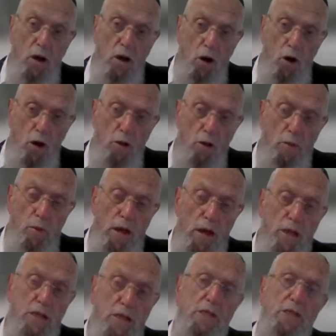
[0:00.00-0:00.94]

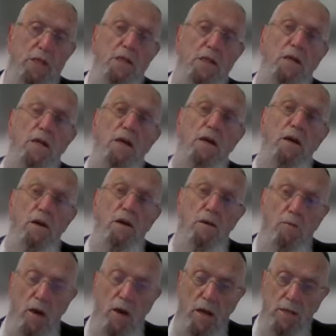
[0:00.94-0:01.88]
always
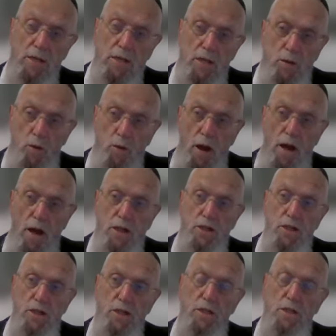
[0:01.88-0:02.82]
were
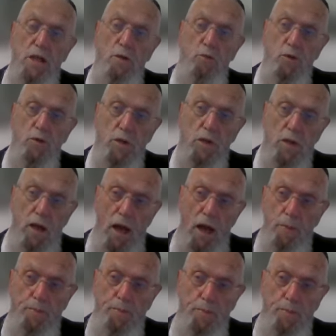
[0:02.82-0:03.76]
situation that would
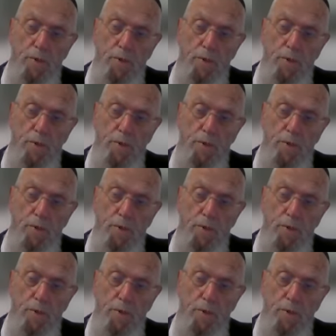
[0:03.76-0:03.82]
help